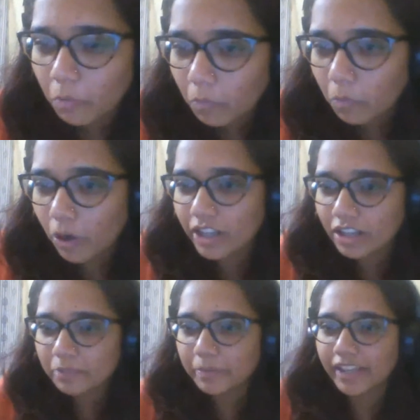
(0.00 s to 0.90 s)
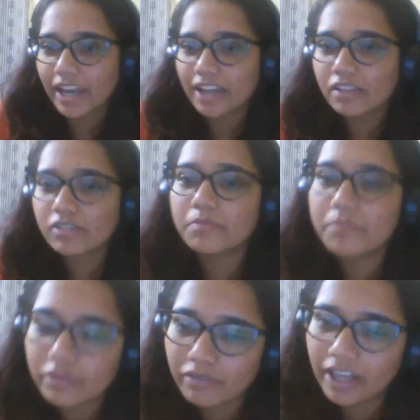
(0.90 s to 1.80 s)
what are the
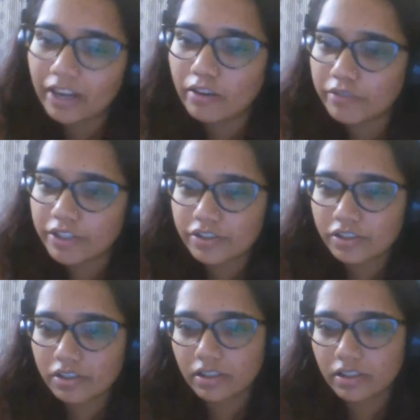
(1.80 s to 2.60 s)
mechanisms via which